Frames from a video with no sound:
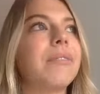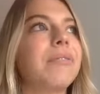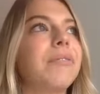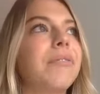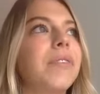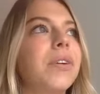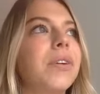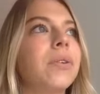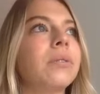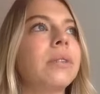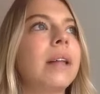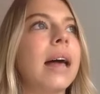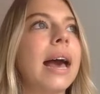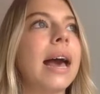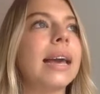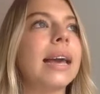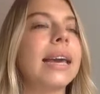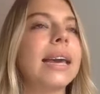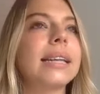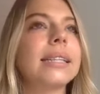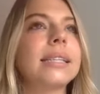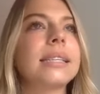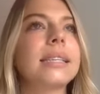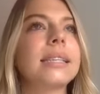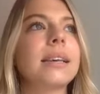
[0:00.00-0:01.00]
I feel like
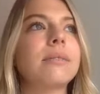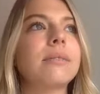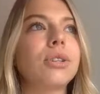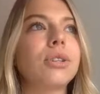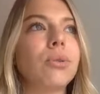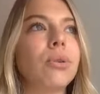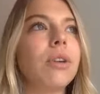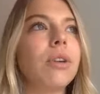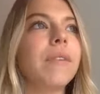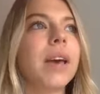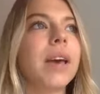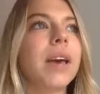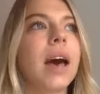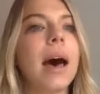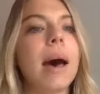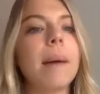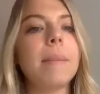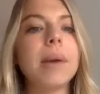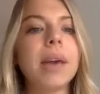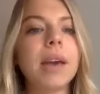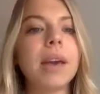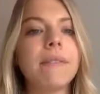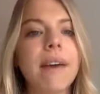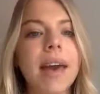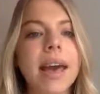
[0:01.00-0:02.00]
it's sort of a
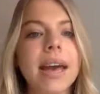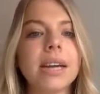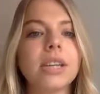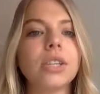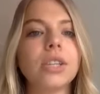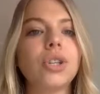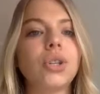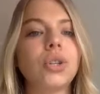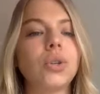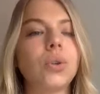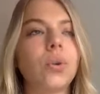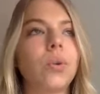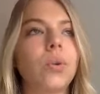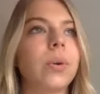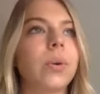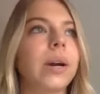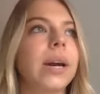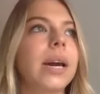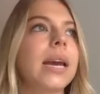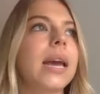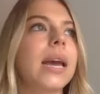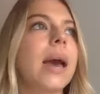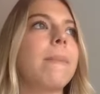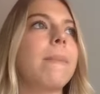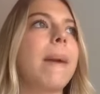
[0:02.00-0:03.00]
coming of age
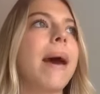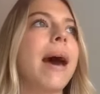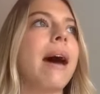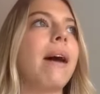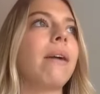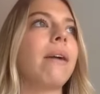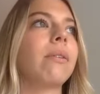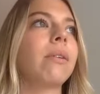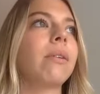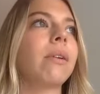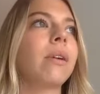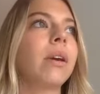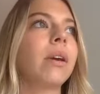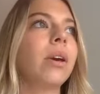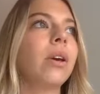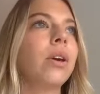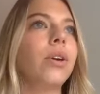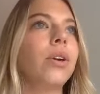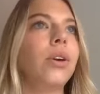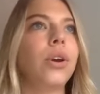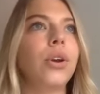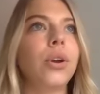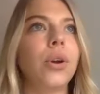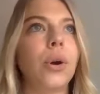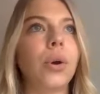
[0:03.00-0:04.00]
story about,
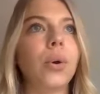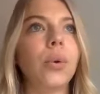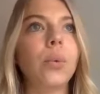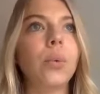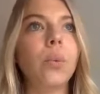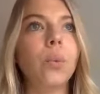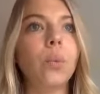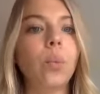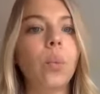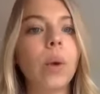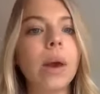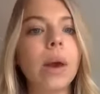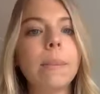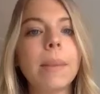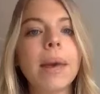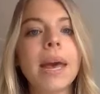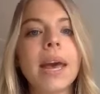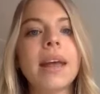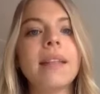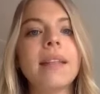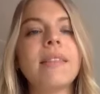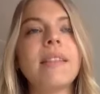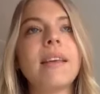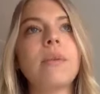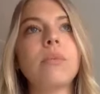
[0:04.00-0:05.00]
you know,
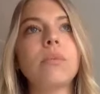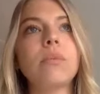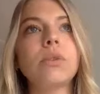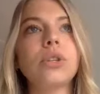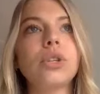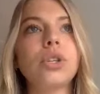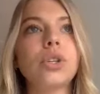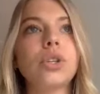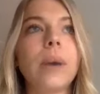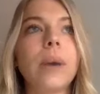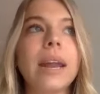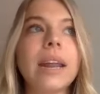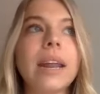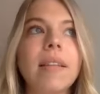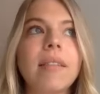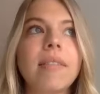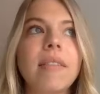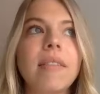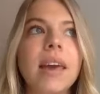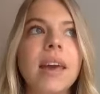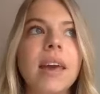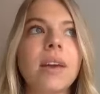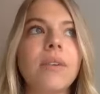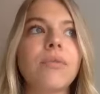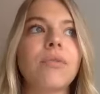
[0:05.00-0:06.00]
women that will do
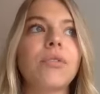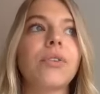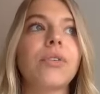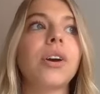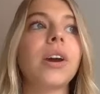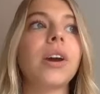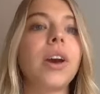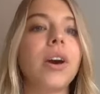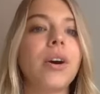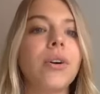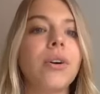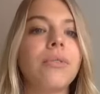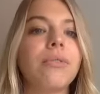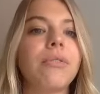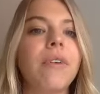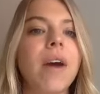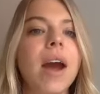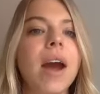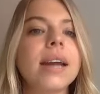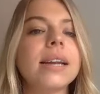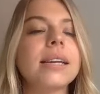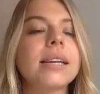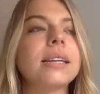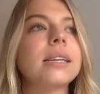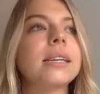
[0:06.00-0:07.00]
anything for a
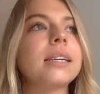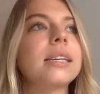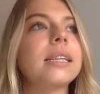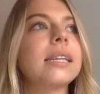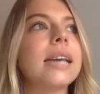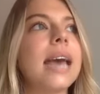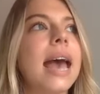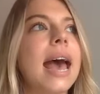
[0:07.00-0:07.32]
girlfriend.